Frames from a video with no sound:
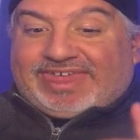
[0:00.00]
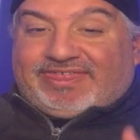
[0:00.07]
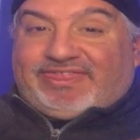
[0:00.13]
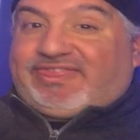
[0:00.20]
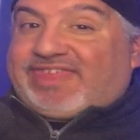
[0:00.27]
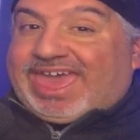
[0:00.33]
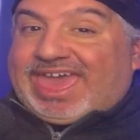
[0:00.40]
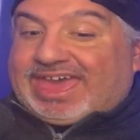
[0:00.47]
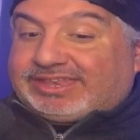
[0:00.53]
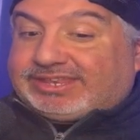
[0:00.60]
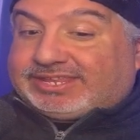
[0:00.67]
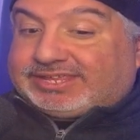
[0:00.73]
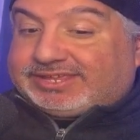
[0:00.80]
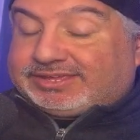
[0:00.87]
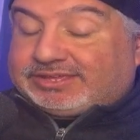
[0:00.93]

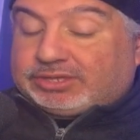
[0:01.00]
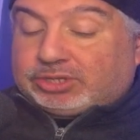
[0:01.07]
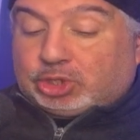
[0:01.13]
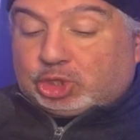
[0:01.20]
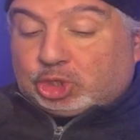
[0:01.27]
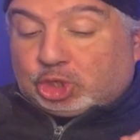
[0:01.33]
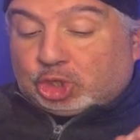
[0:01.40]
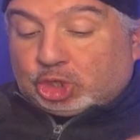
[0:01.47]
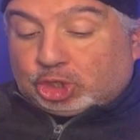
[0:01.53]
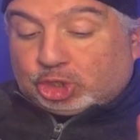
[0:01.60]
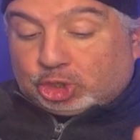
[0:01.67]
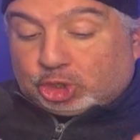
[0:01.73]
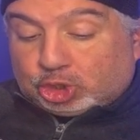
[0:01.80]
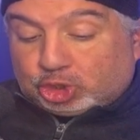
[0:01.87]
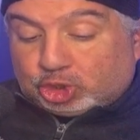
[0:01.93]
that
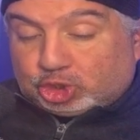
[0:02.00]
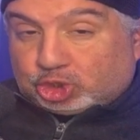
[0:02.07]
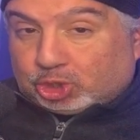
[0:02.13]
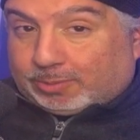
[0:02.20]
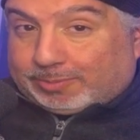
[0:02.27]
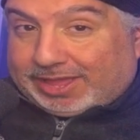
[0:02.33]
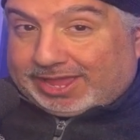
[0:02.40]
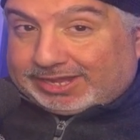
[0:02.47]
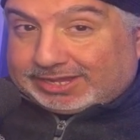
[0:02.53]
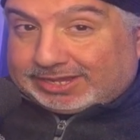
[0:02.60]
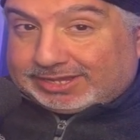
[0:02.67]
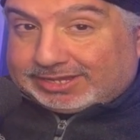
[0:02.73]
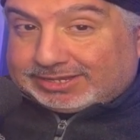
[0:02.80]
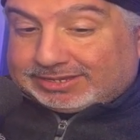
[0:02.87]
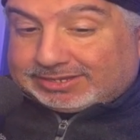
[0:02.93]
Joe
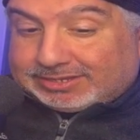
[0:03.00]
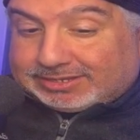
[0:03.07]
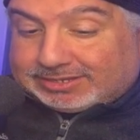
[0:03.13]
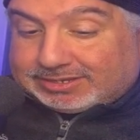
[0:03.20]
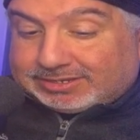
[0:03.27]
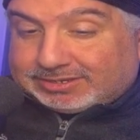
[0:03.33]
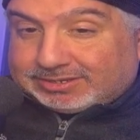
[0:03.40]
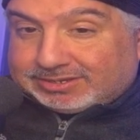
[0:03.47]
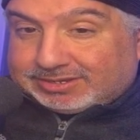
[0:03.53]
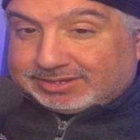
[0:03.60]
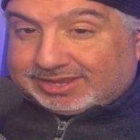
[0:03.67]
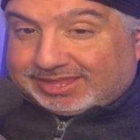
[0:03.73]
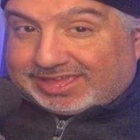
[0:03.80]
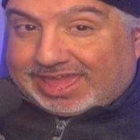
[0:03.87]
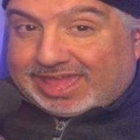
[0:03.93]
Biden
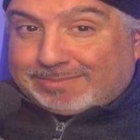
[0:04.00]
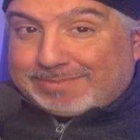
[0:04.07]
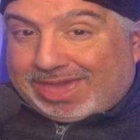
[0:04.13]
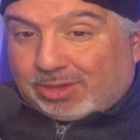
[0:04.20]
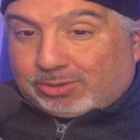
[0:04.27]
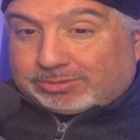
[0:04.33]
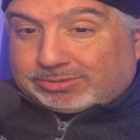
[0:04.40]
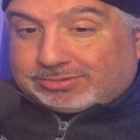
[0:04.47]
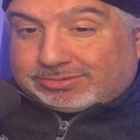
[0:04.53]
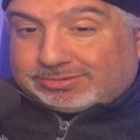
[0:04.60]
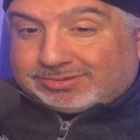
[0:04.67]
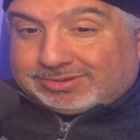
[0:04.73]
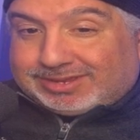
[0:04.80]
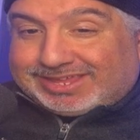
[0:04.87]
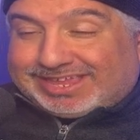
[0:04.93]
came out
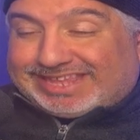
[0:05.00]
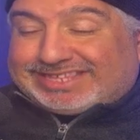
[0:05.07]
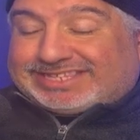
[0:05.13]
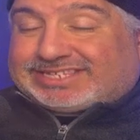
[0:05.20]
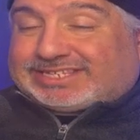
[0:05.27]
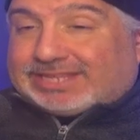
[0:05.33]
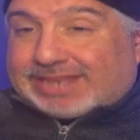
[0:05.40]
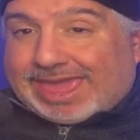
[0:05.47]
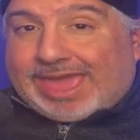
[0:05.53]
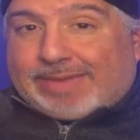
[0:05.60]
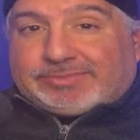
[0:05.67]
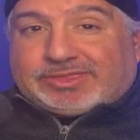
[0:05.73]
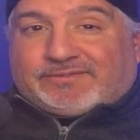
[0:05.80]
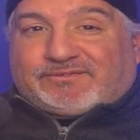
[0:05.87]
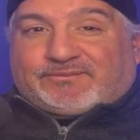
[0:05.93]
and
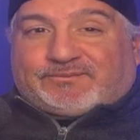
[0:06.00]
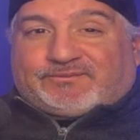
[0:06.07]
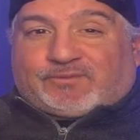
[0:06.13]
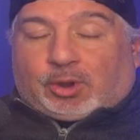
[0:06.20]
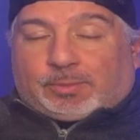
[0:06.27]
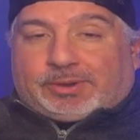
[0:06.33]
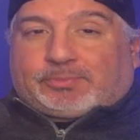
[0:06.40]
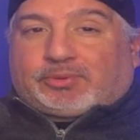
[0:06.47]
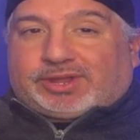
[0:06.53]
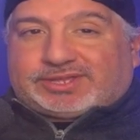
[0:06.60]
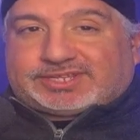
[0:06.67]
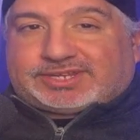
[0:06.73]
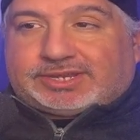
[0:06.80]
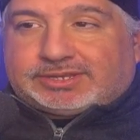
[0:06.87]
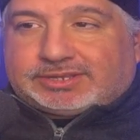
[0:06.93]
slammed the former
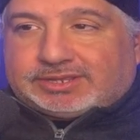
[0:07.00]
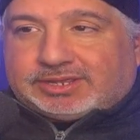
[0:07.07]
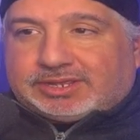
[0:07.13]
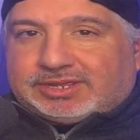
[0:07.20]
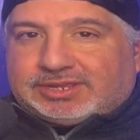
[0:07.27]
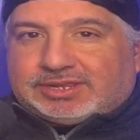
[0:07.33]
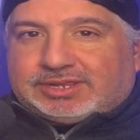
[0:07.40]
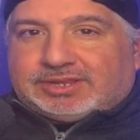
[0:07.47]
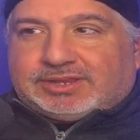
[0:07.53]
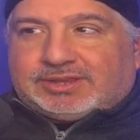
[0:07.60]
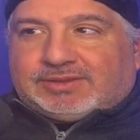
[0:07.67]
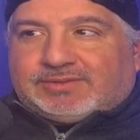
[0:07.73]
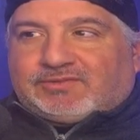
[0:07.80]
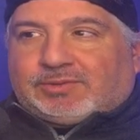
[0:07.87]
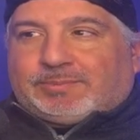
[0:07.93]
president
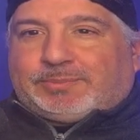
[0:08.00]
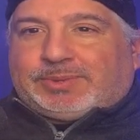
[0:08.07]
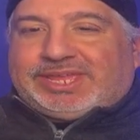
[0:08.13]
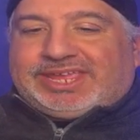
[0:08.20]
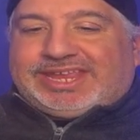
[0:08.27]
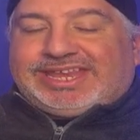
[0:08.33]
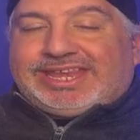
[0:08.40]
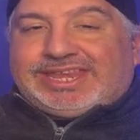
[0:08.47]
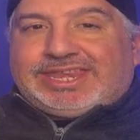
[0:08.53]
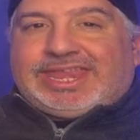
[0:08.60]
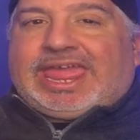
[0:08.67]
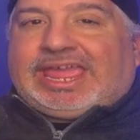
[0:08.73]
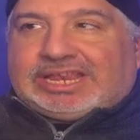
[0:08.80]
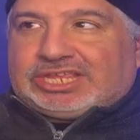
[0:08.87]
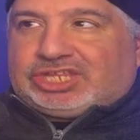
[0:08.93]
for being
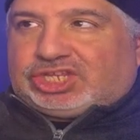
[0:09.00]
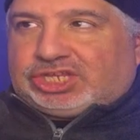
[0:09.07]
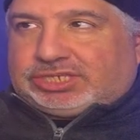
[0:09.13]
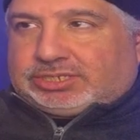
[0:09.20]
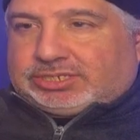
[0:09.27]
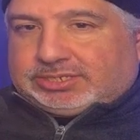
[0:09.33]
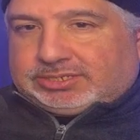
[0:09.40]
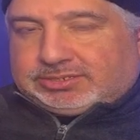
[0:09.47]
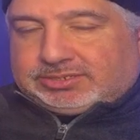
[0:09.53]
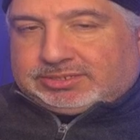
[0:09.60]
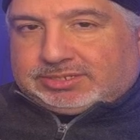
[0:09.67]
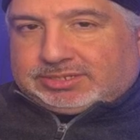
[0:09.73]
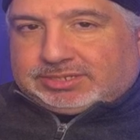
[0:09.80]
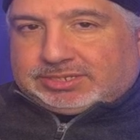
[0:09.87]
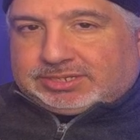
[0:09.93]
negligent
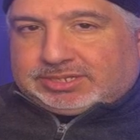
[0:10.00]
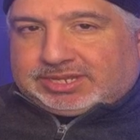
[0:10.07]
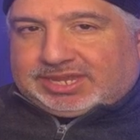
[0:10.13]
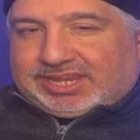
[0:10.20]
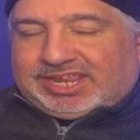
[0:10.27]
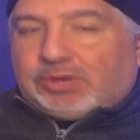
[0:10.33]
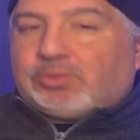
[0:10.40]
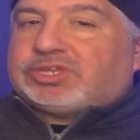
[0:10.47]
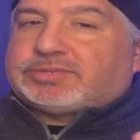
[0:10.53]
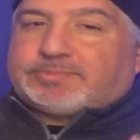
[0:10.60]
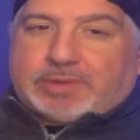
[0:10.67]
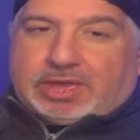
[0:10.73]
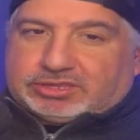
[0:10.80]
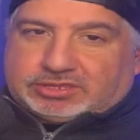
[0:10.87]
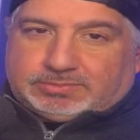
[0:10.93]
and
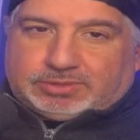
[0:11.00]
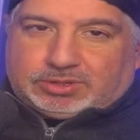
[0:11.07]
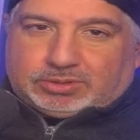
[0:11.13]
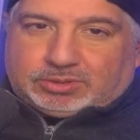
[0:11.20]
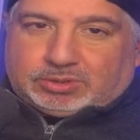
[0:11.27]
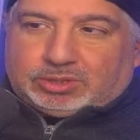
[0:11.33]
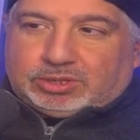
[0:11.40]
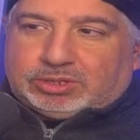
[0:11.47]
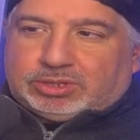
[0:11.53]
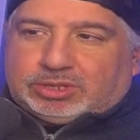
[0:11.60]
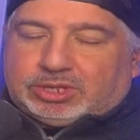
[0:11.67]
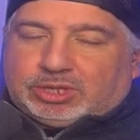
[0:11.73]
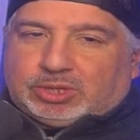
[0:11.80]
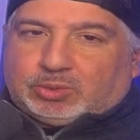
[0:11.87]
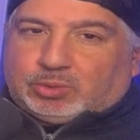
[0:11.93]
irresponsible
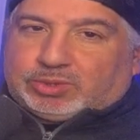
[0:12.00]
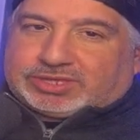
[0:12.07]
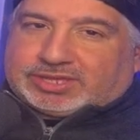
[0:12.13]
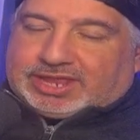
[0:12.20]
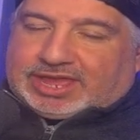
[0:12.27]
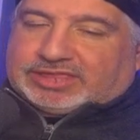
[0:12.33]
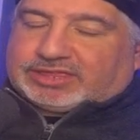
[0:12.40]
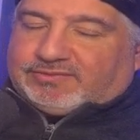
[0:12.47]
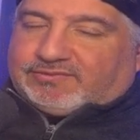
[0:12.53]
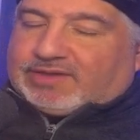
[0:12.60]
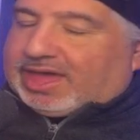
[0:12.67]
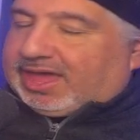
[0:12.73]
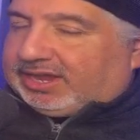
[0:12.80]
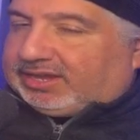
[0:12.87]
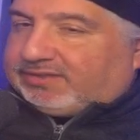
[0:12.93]
with
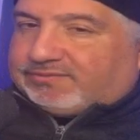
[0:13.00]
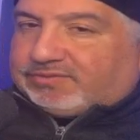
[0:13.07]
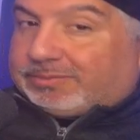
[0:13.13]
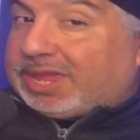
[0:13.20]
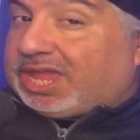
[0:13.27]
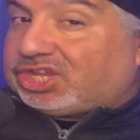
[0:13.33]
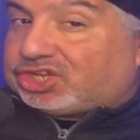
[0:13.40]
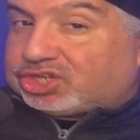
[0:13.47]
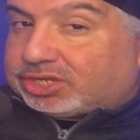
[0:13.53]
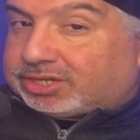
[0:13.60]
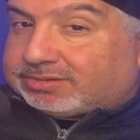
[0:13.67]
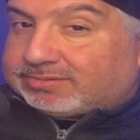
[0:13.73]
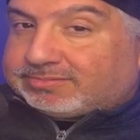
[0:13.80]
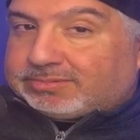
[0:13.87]
classified information